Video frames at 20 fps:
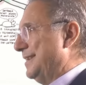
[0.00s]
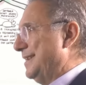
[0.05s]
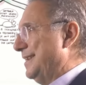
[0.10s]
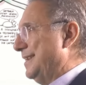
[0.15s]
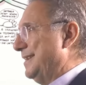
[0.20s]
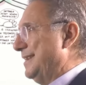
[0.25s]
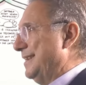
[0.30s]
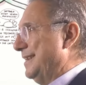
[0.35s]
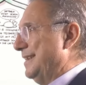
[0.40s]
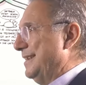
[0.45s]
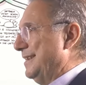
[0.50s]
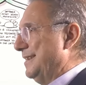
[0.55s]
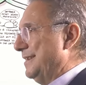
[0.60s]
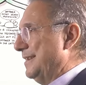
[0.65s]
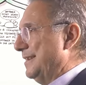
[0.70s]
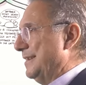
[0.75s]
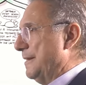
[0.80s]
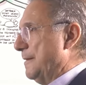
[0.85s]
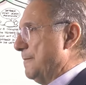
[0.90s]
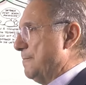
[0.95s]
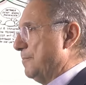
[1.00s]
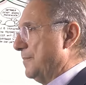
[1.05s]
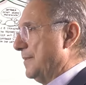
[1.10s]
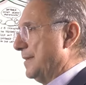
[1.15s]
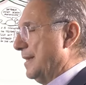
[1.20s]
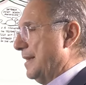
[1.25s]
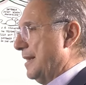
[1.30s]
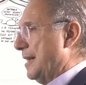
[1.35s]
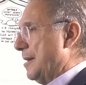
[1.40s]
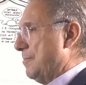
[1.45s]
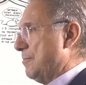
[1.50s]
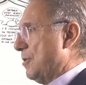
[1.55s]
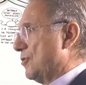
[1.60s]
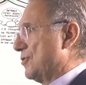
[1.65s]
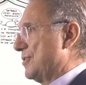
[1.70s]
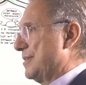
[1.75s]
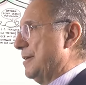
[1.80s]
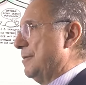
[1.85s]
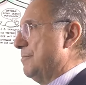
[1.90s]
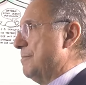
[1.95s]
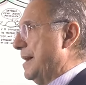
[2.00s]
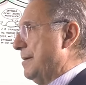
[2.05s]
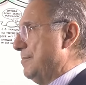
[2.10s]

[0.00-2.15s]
did in amongst their